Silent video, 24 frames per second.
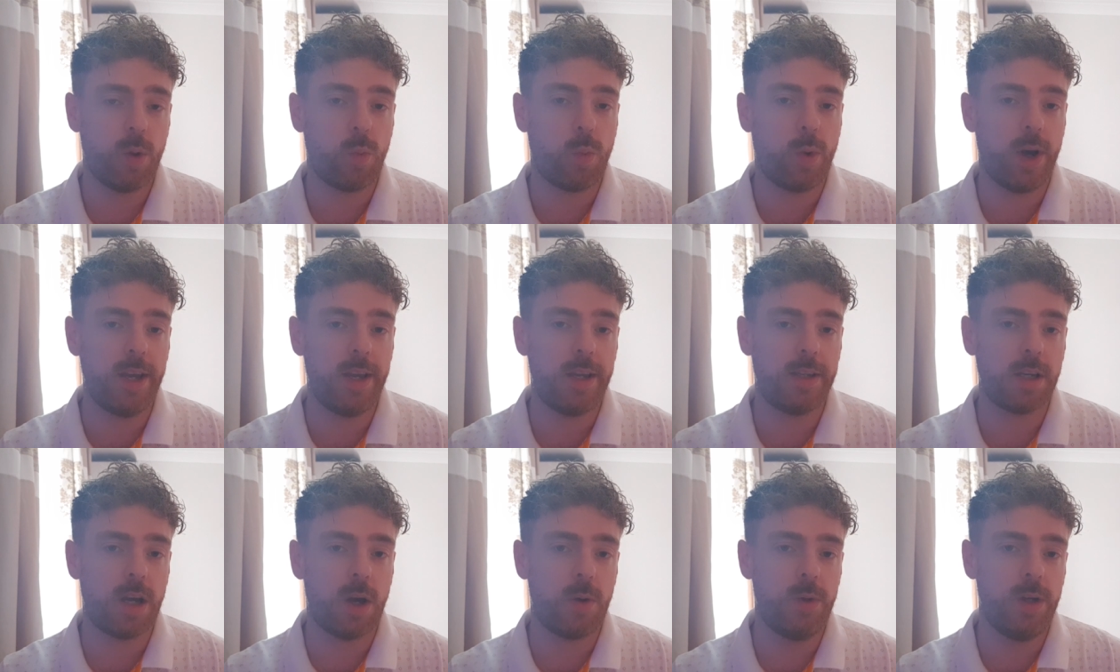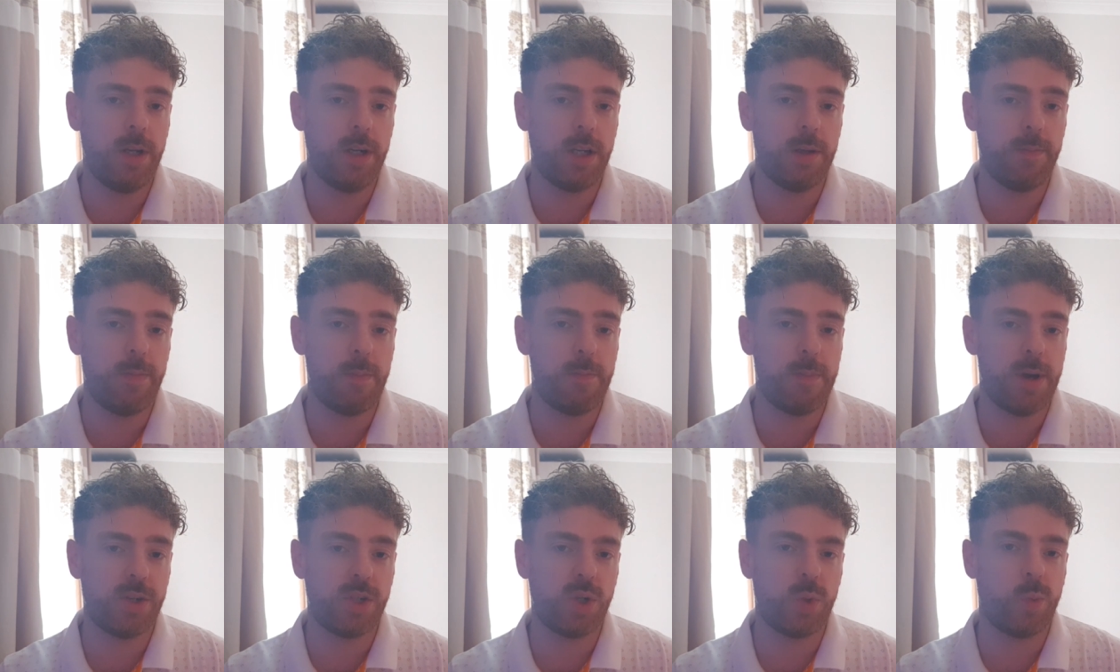Weight is only going to be
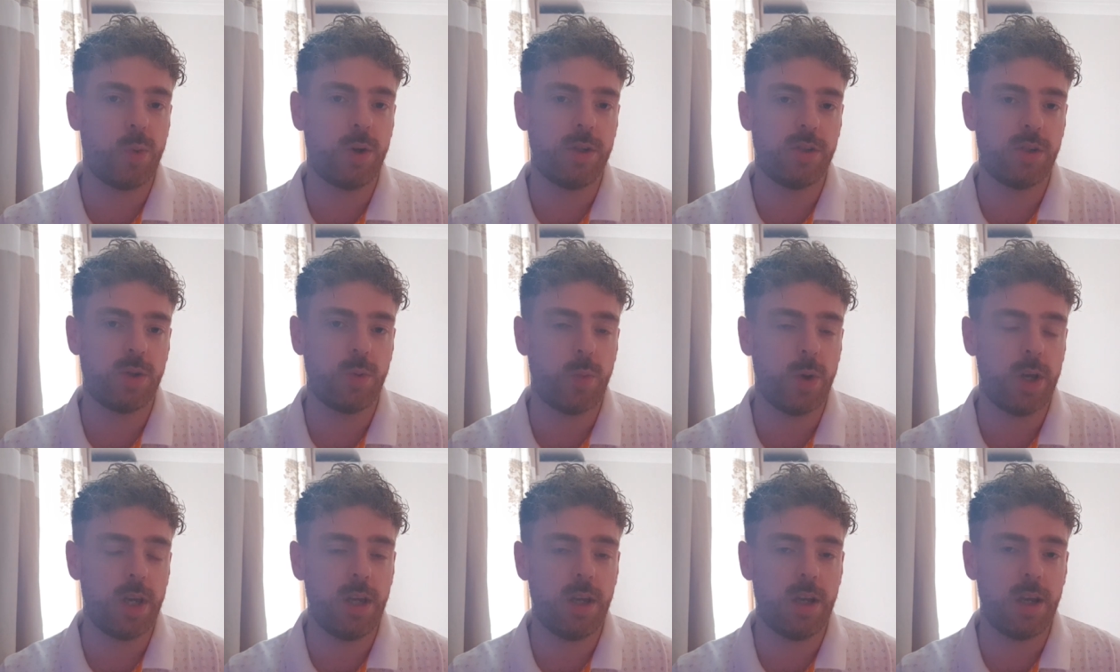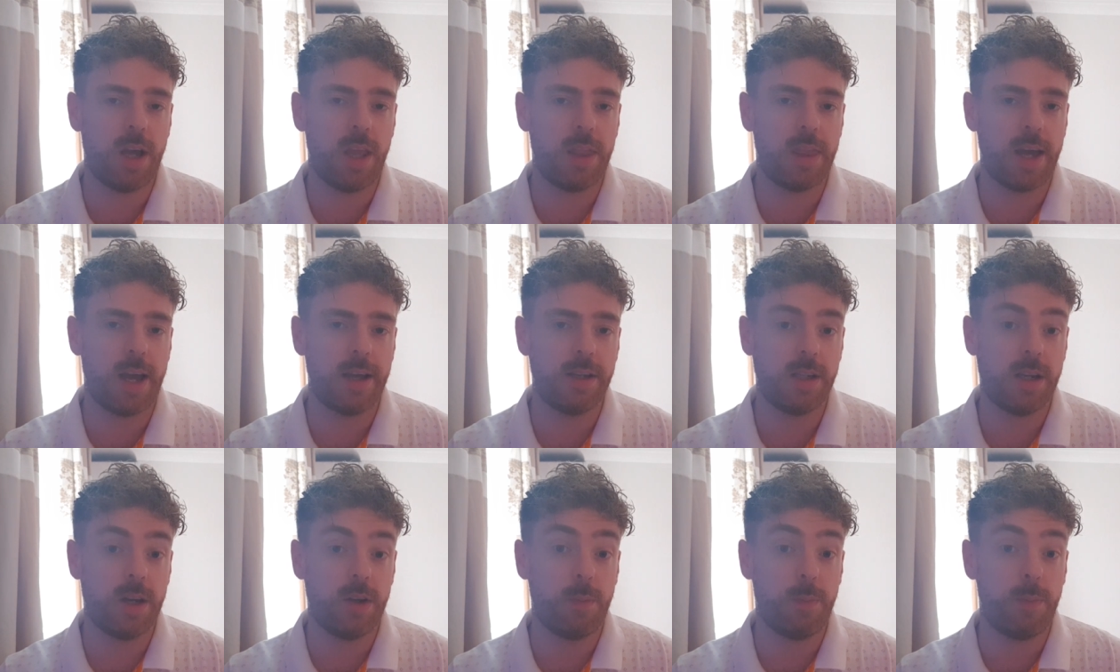measured once a week, and
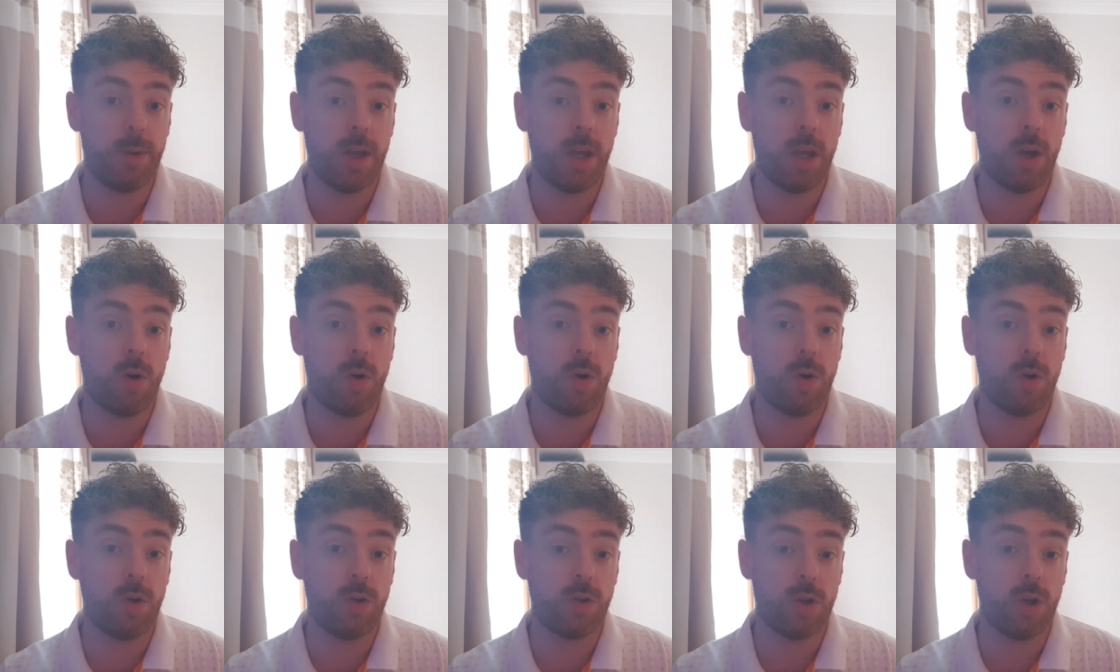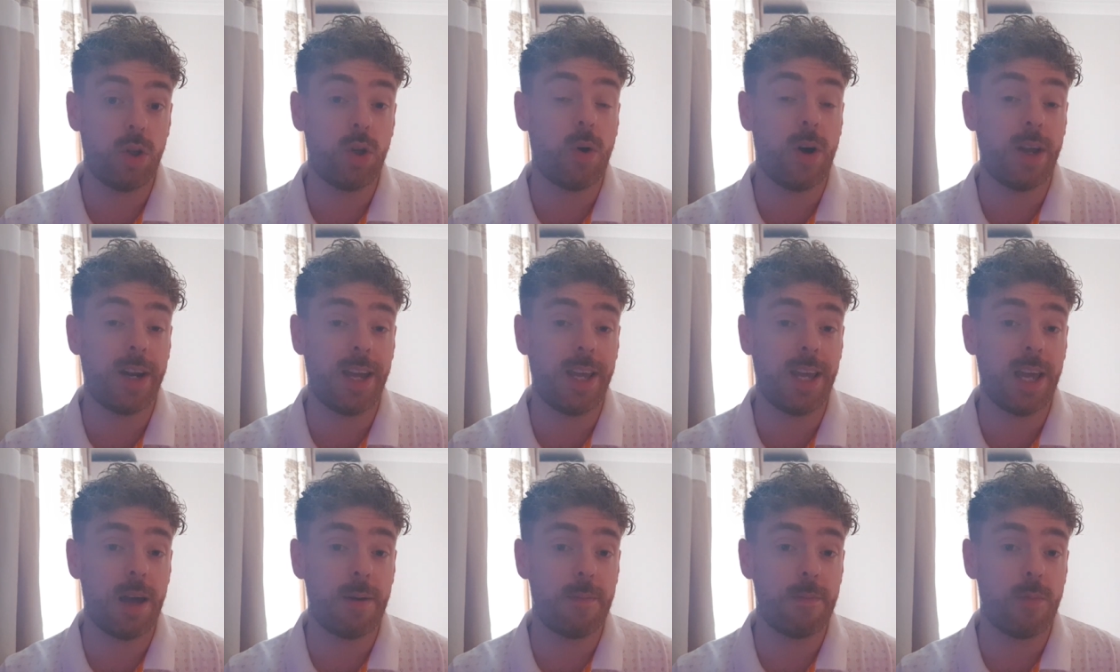that's going to be at 9
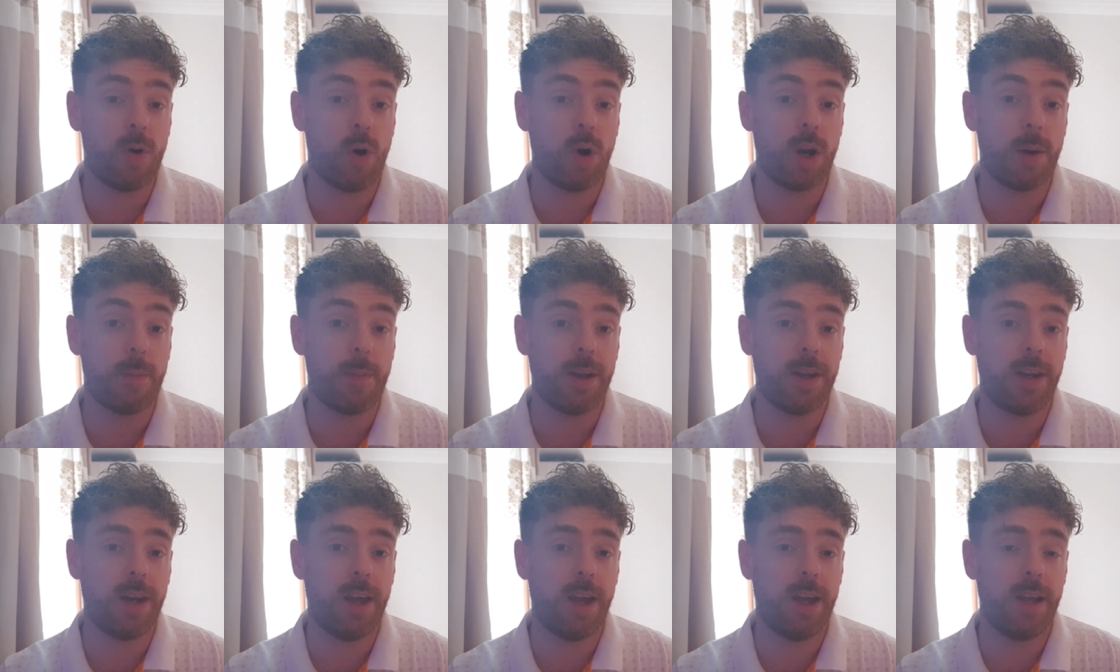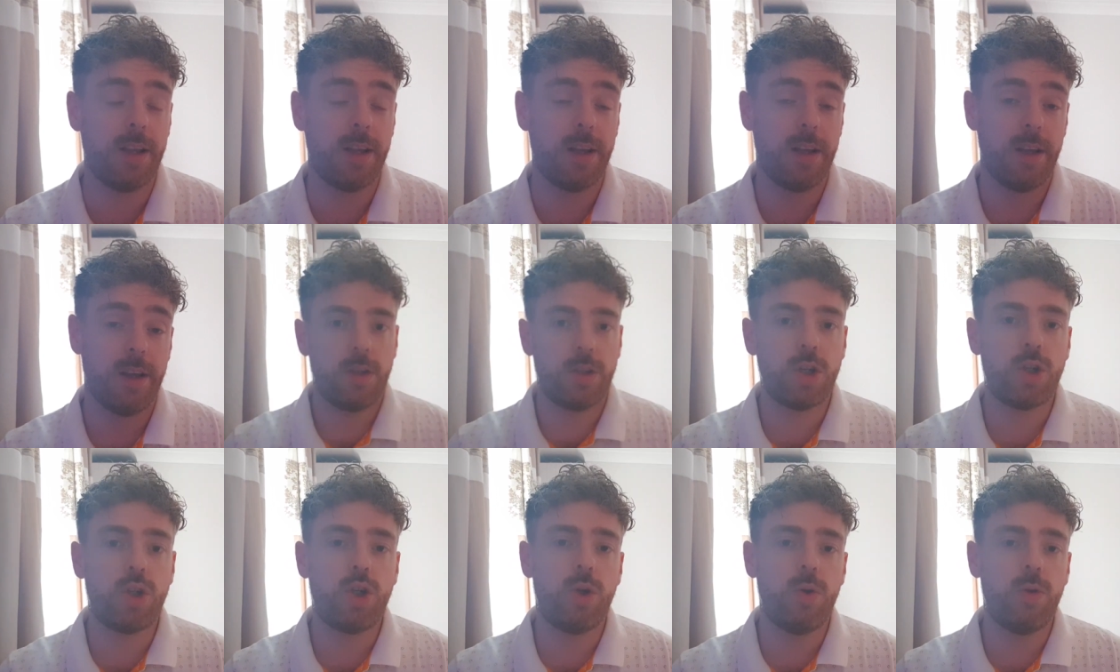AM on a Monday.
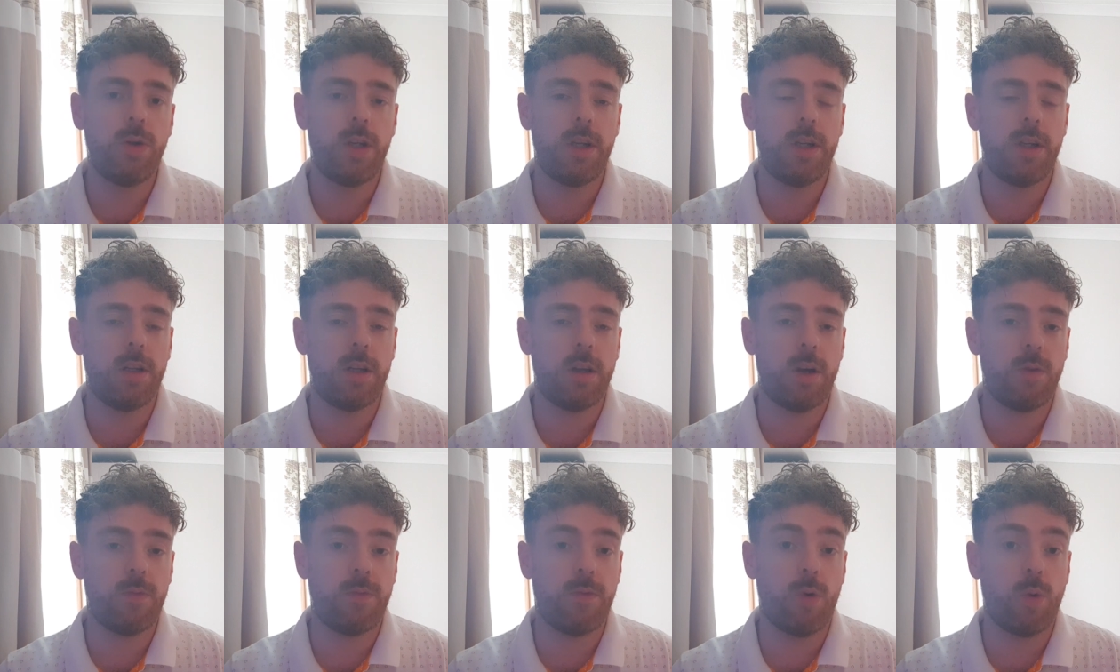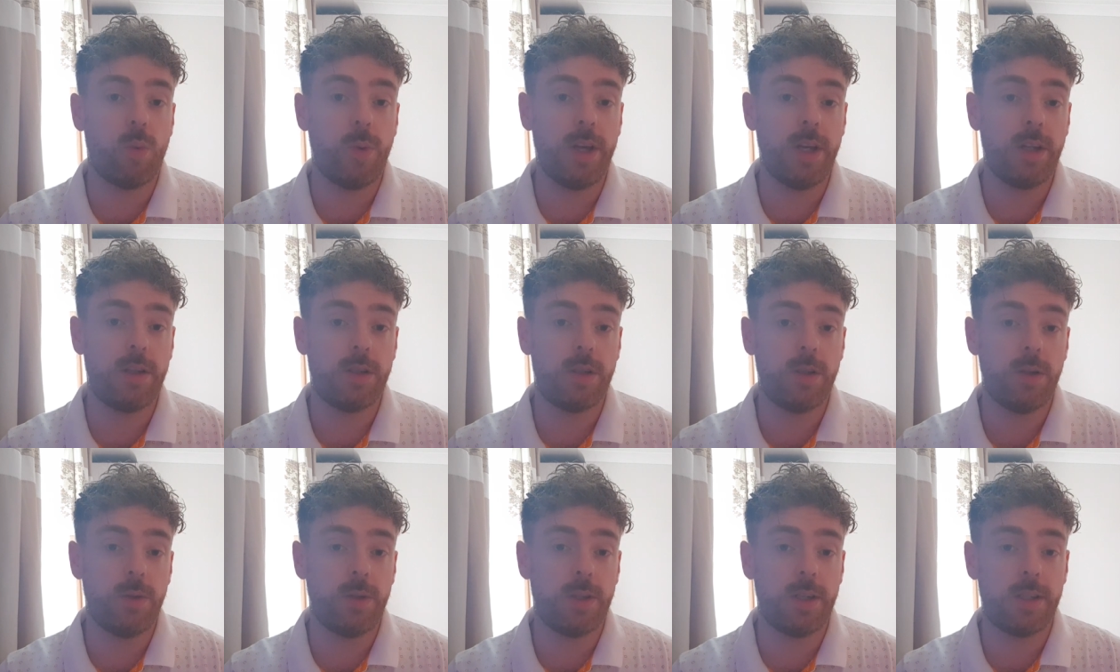So tune in for week
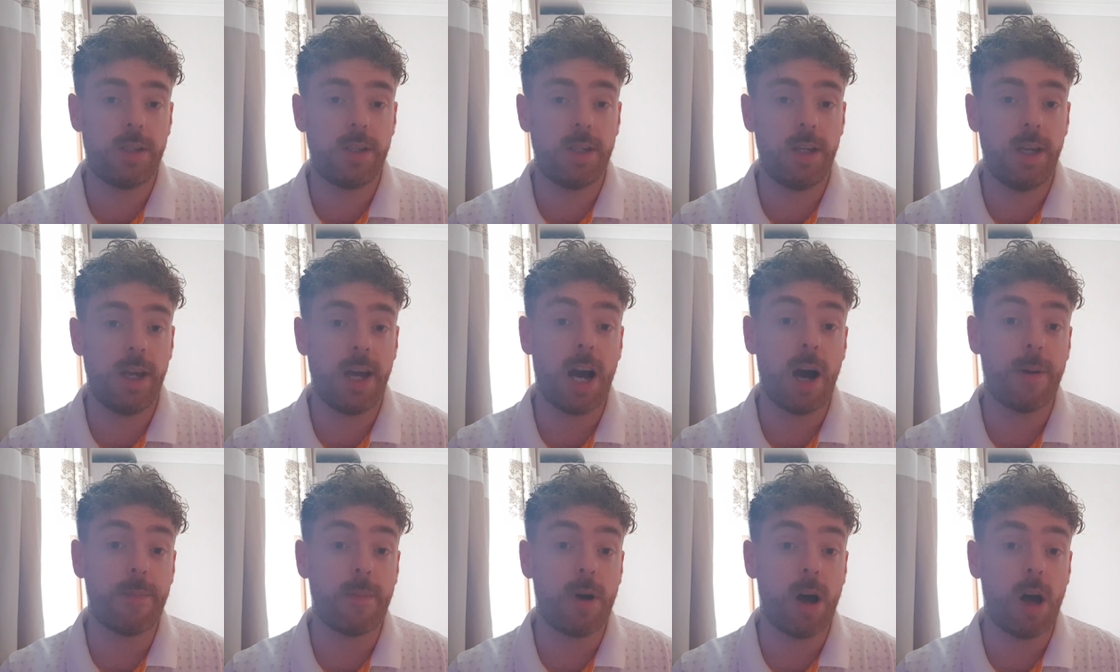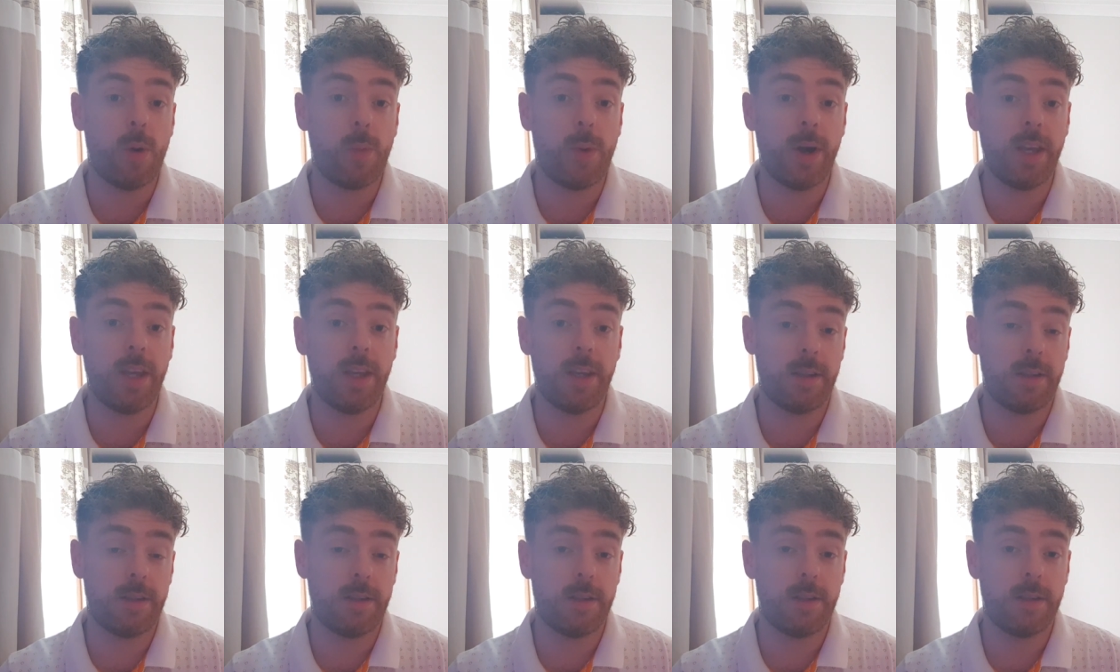2 to see how my weight
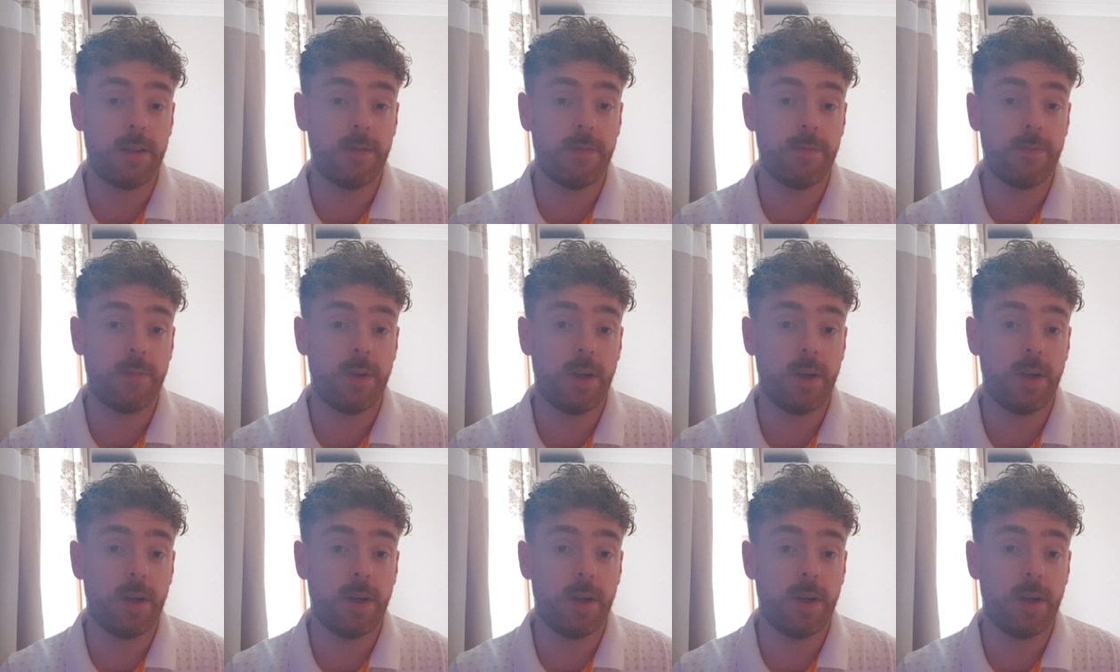is.